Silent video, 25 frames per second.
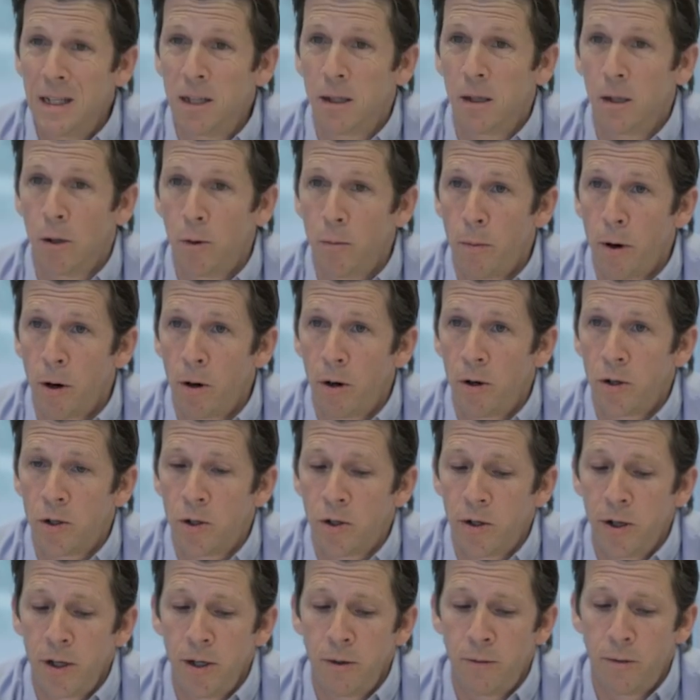the
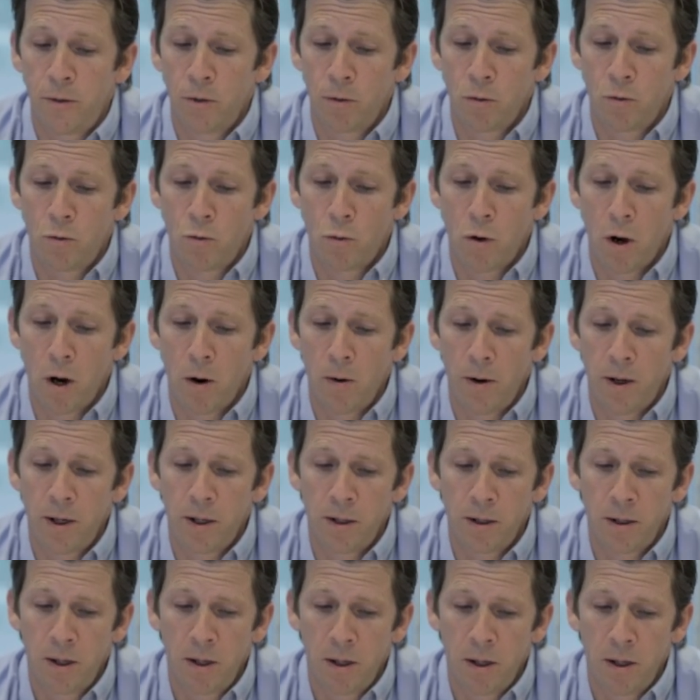laboratory for
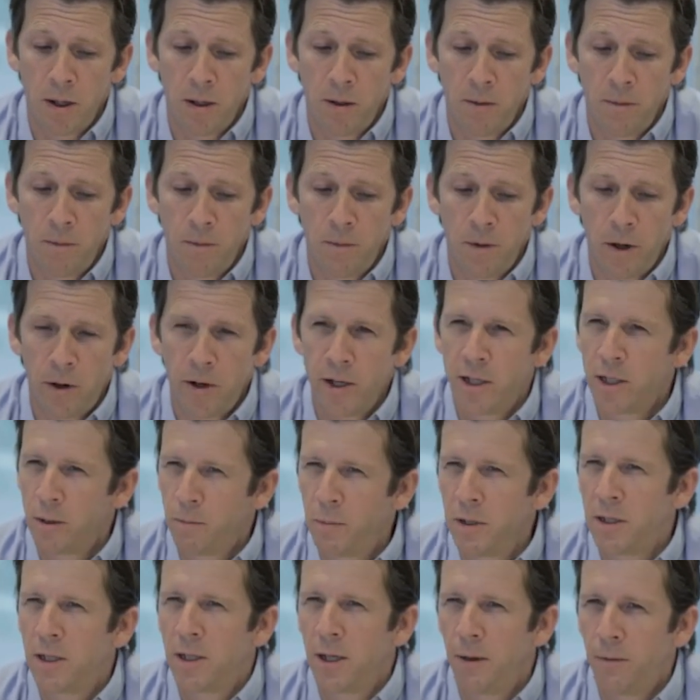growing very
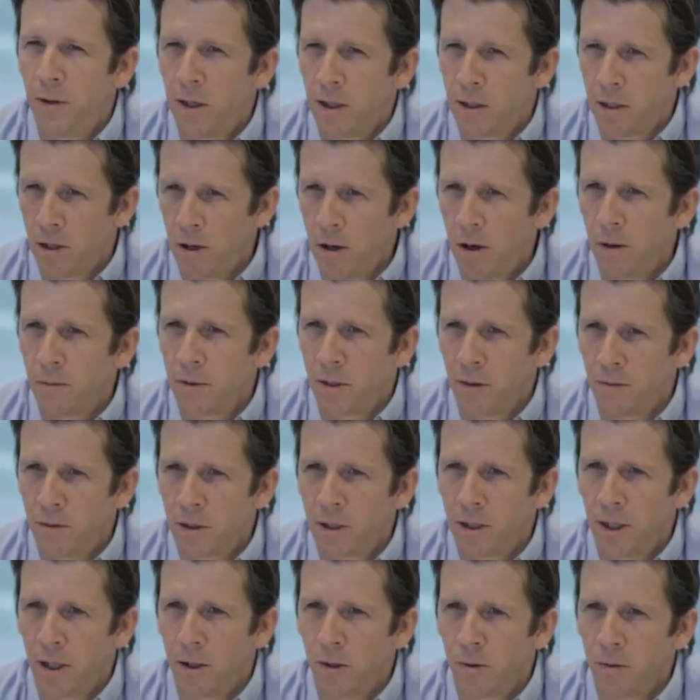specific types of
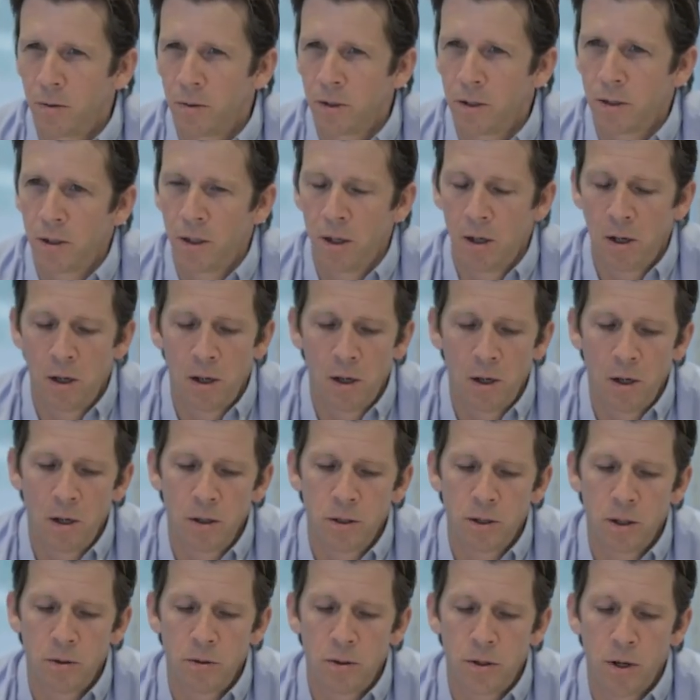cells.
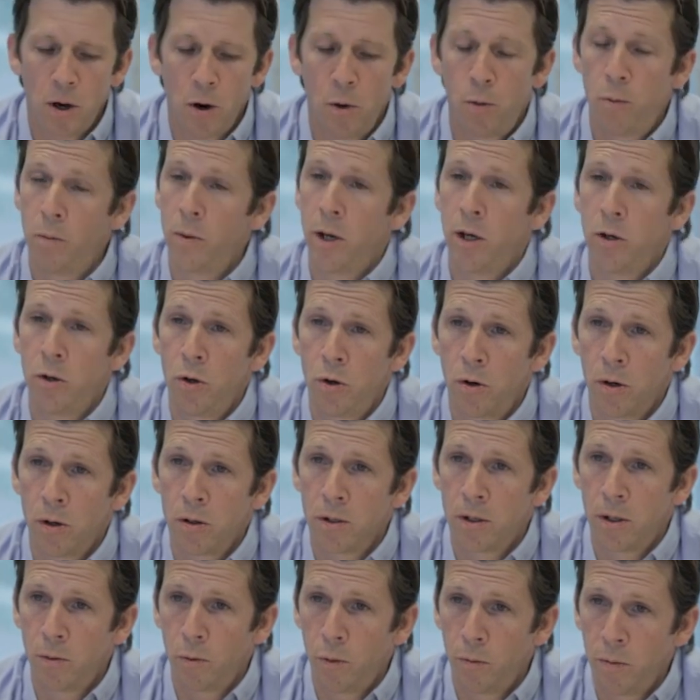So dopamine
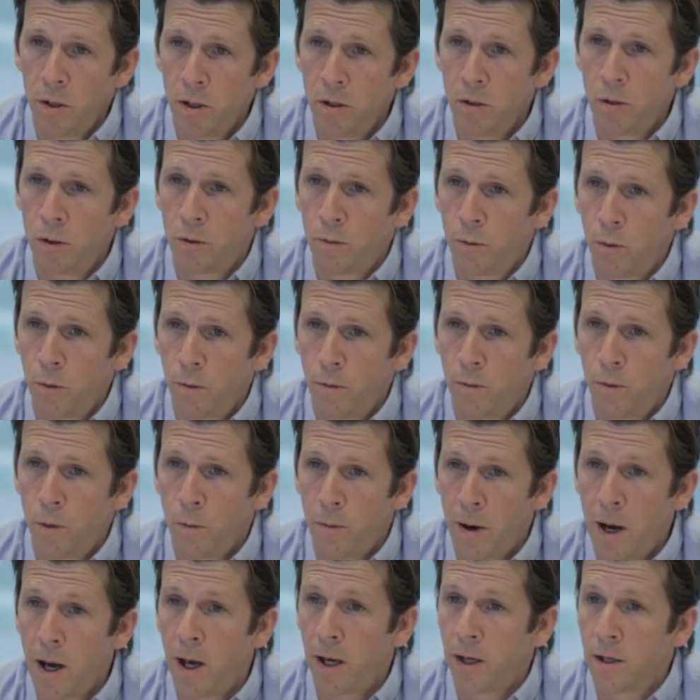neurons that would be useful for
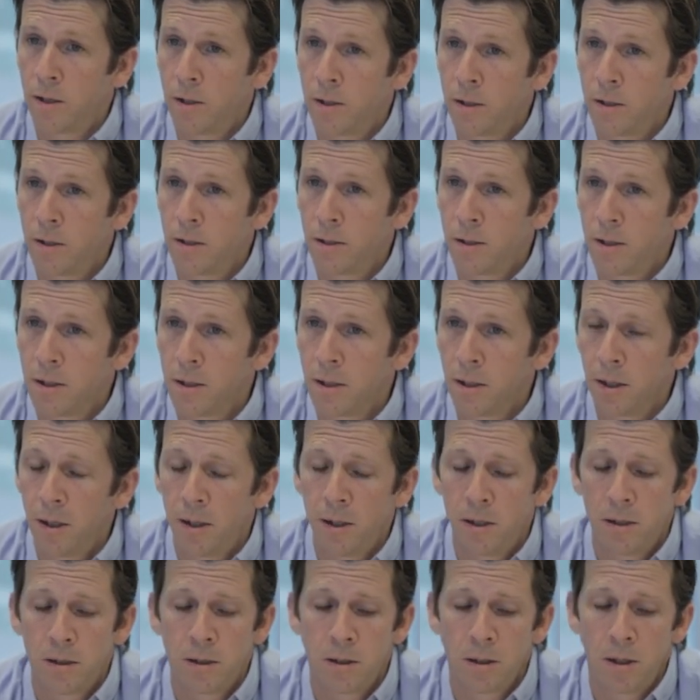Parkinson's
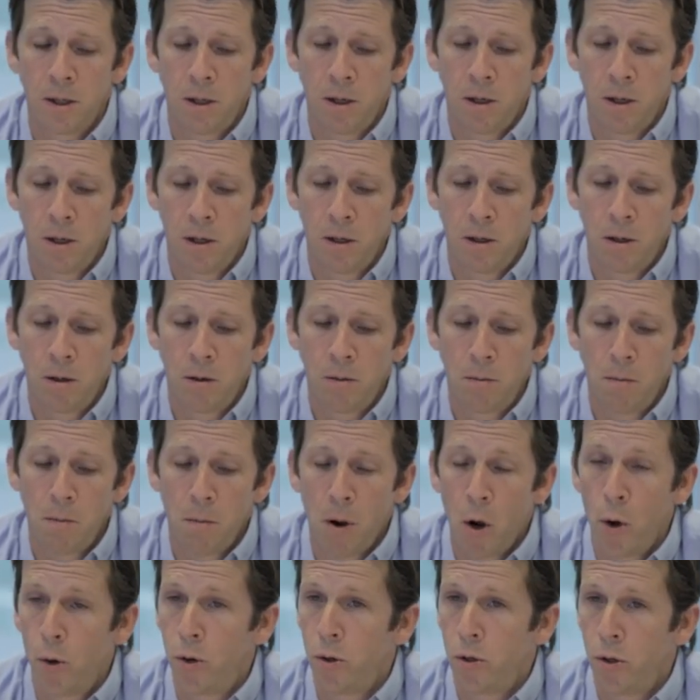disease,
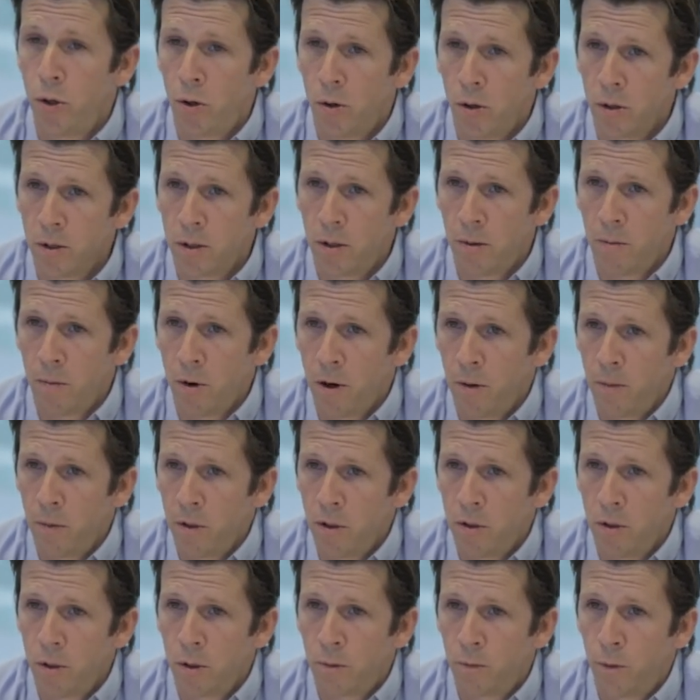motor neurons that might be
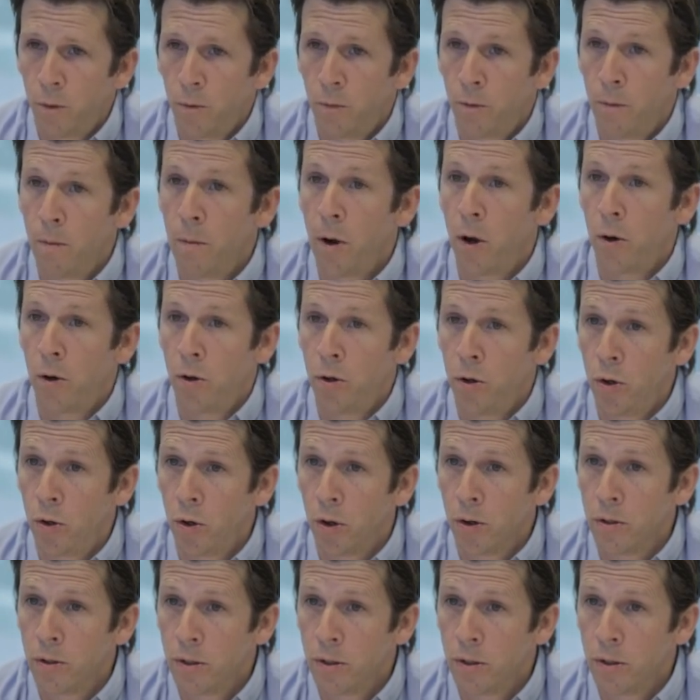useful for motor neuron